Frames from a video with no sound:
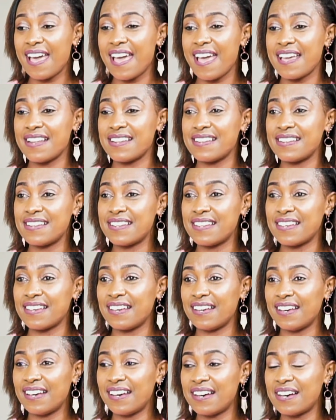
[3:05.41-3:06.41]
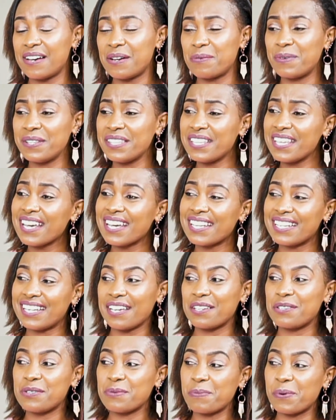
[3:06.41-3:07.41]
And one thing I'd
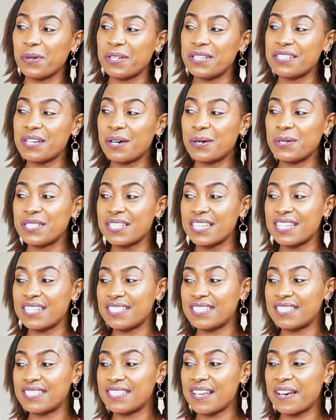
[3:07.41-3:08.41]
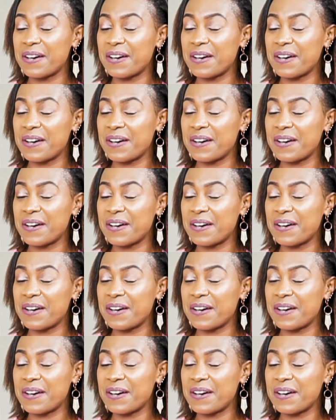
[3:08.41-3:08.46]
like to point out is